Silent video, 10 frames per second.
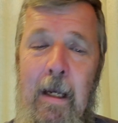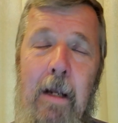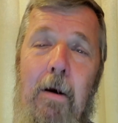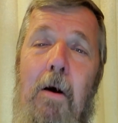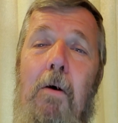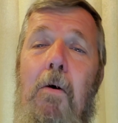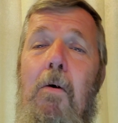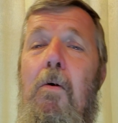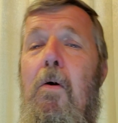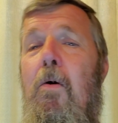And,
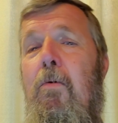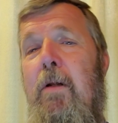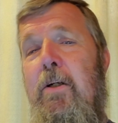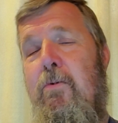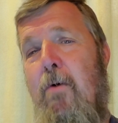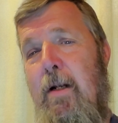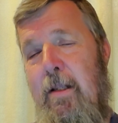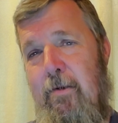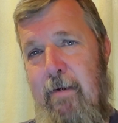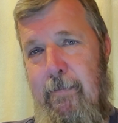oh, only
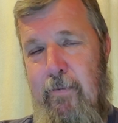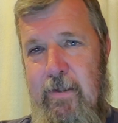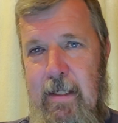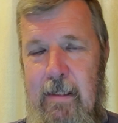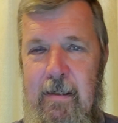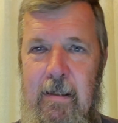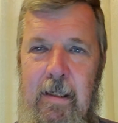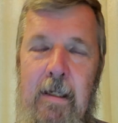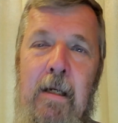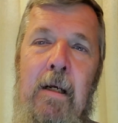23%
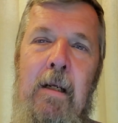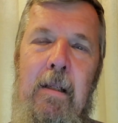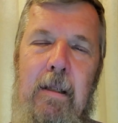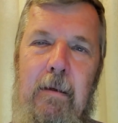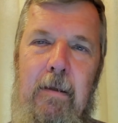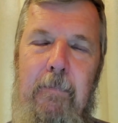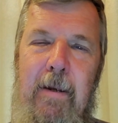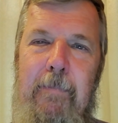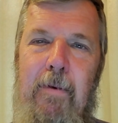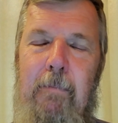of the
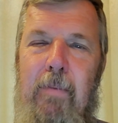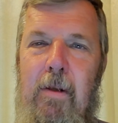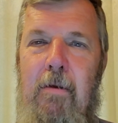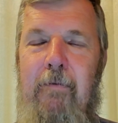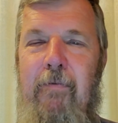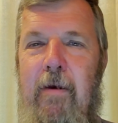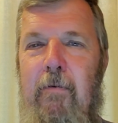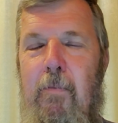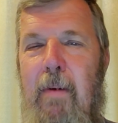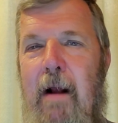people below the
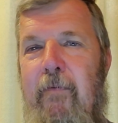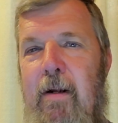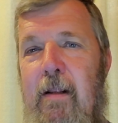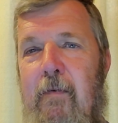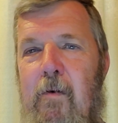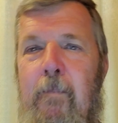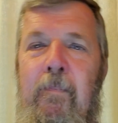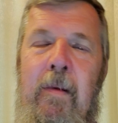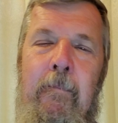federal poverty level